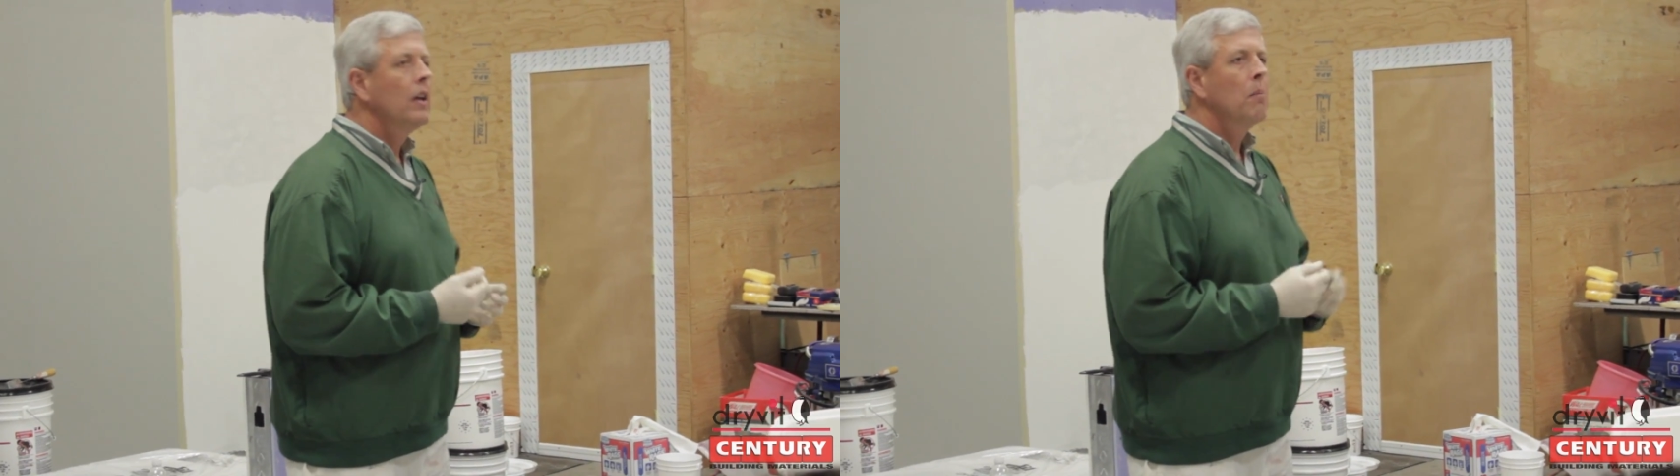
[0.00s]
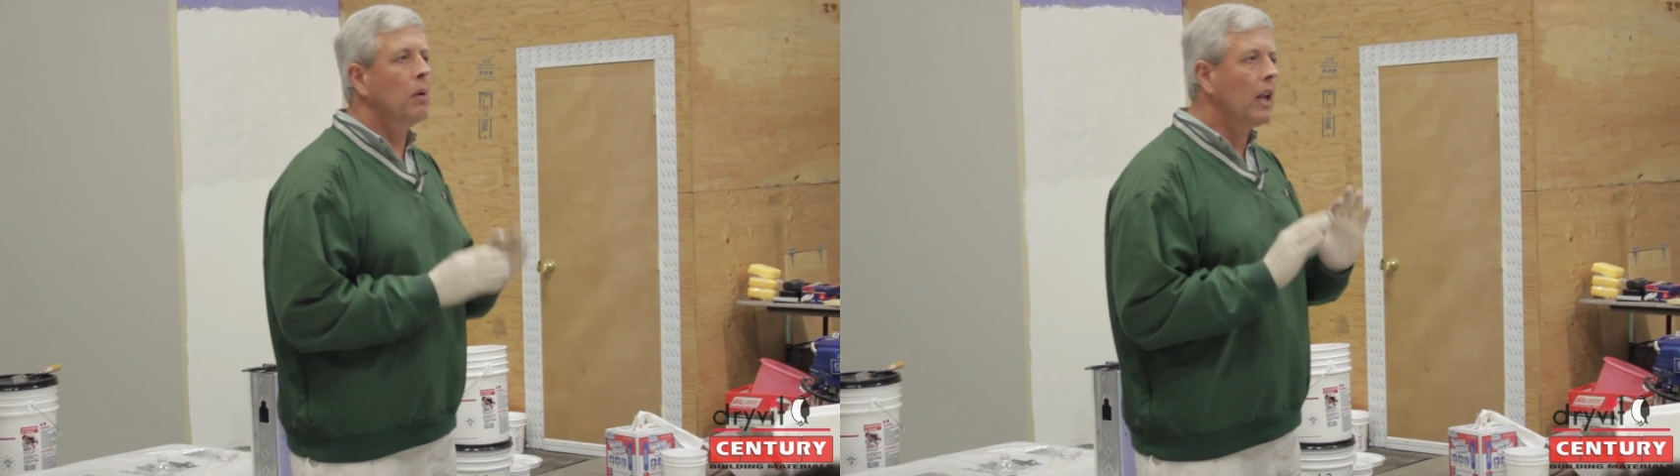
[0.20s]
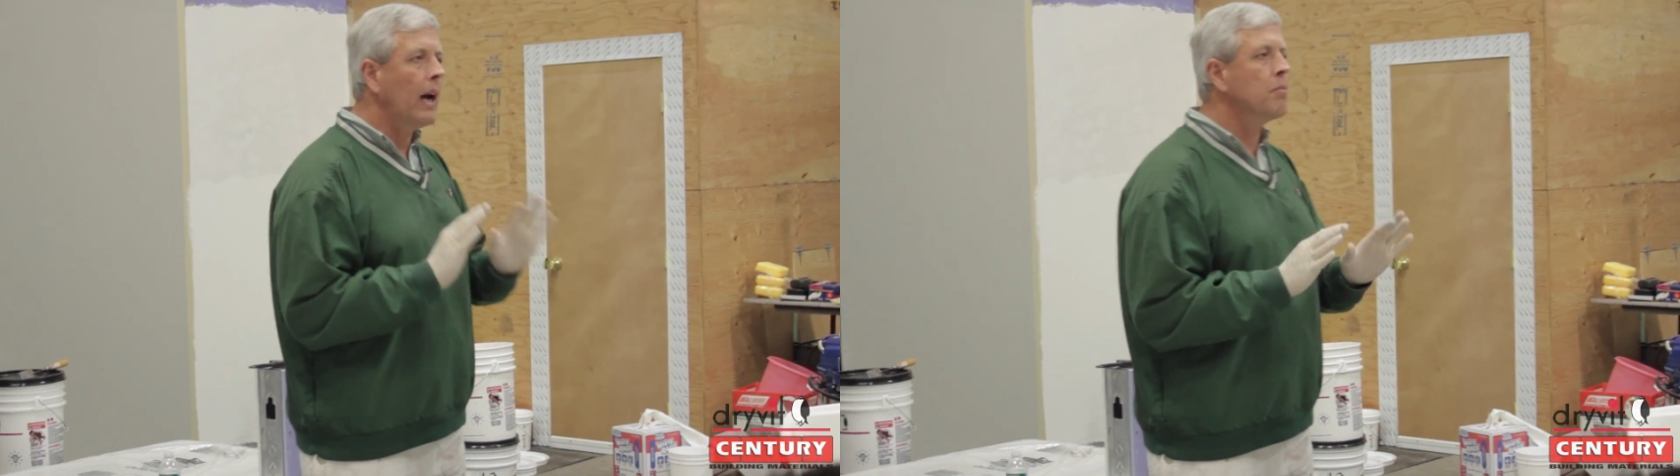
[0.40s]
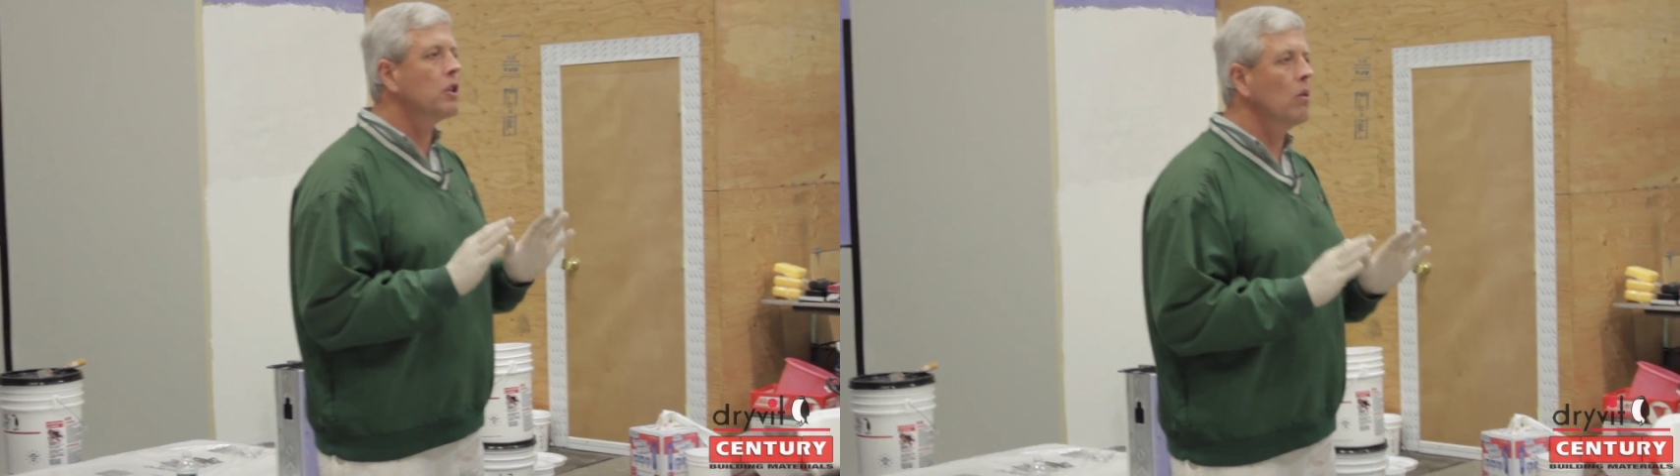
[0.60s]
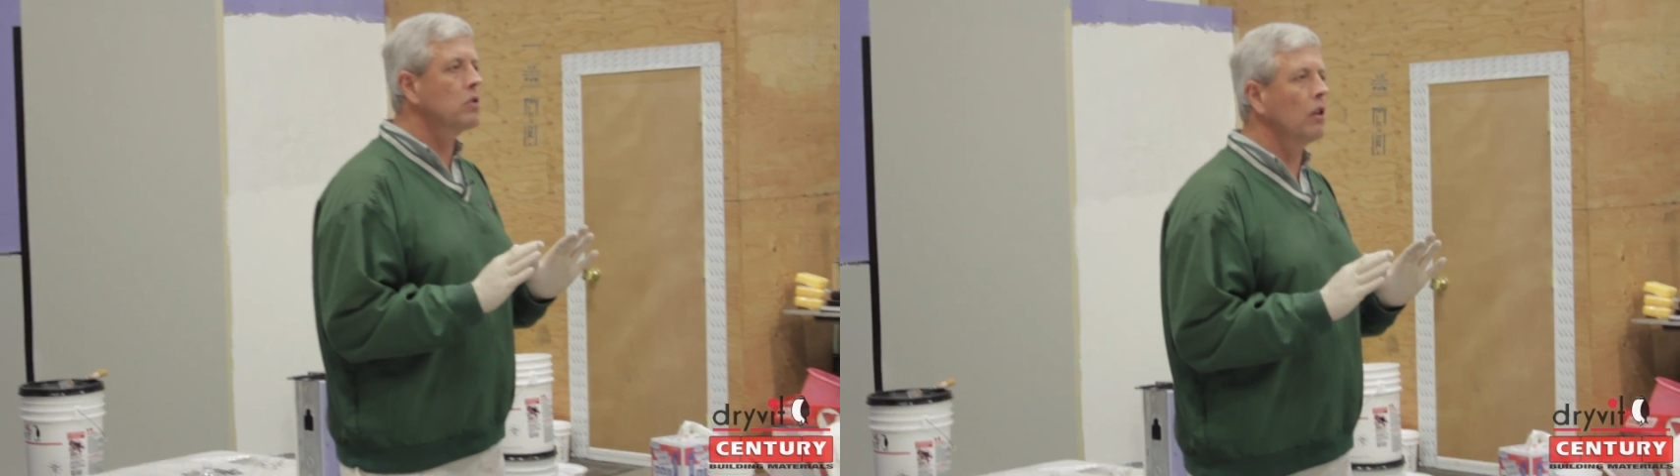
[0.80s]
The
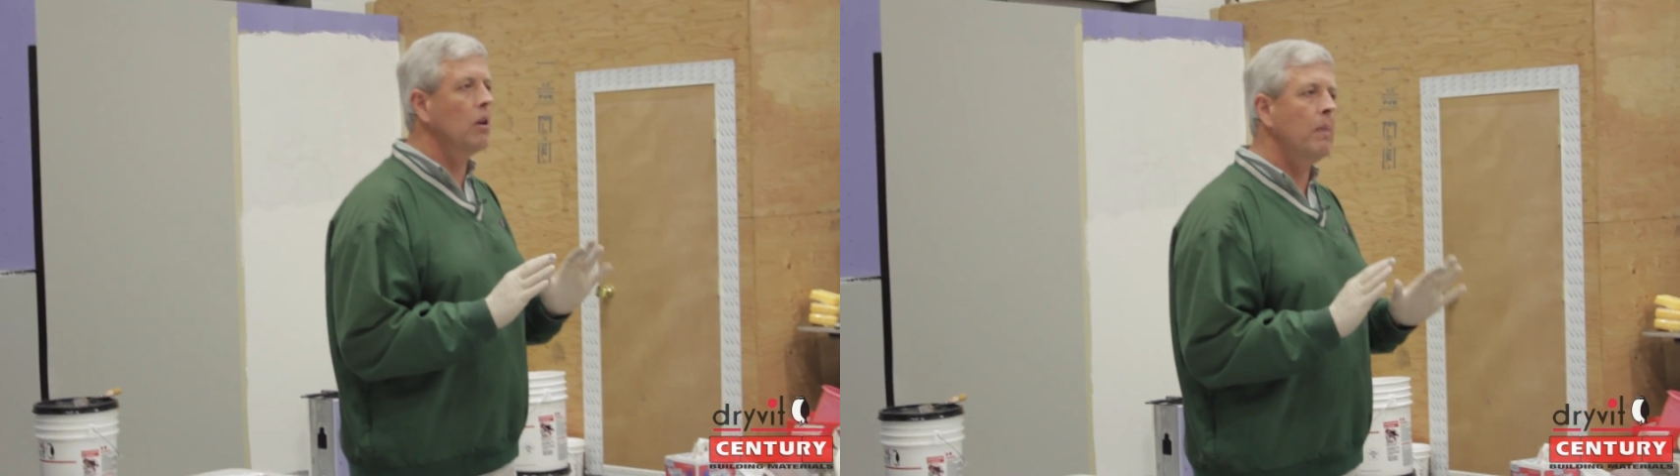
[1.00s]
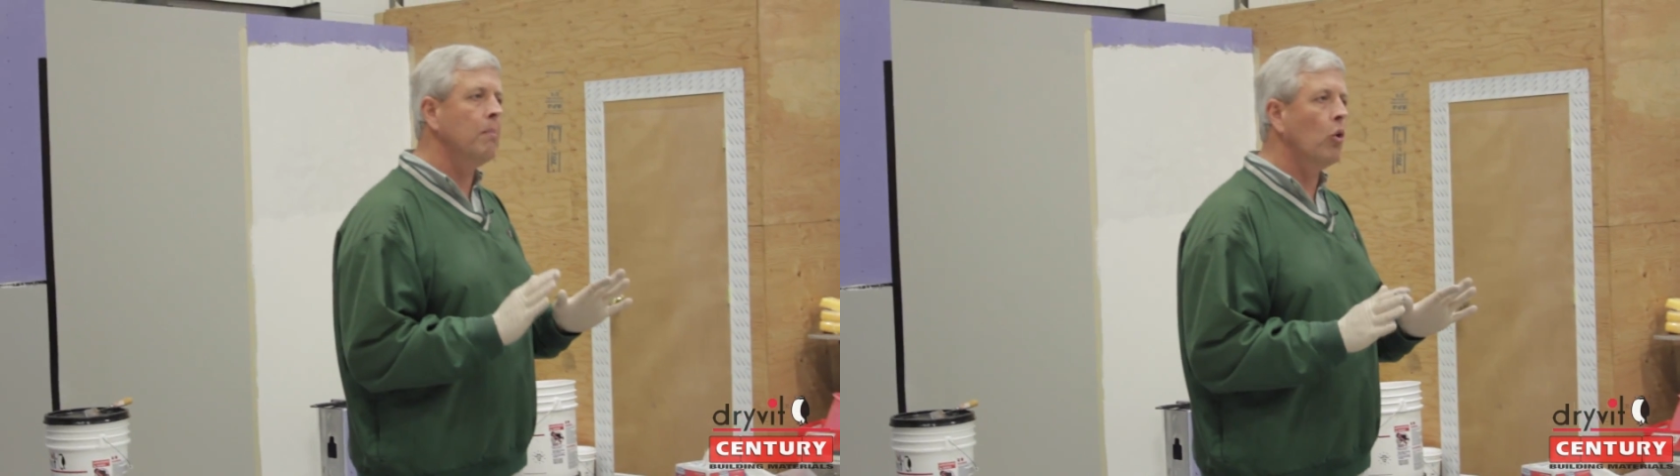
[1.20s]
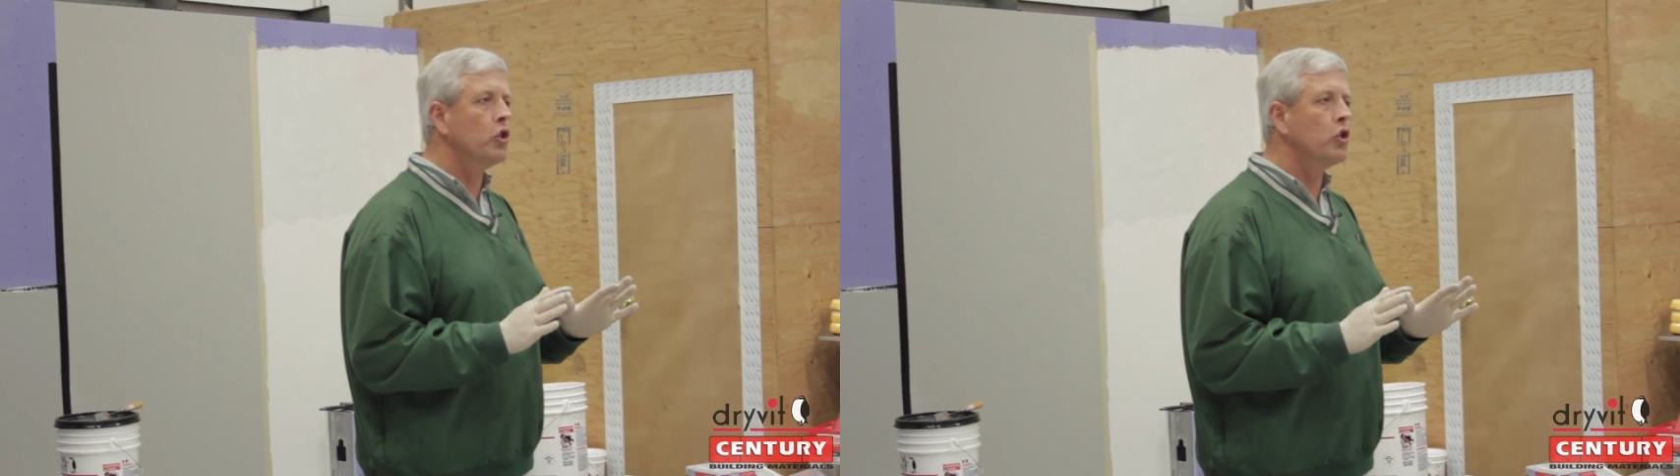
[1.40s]
limestone's a little bit more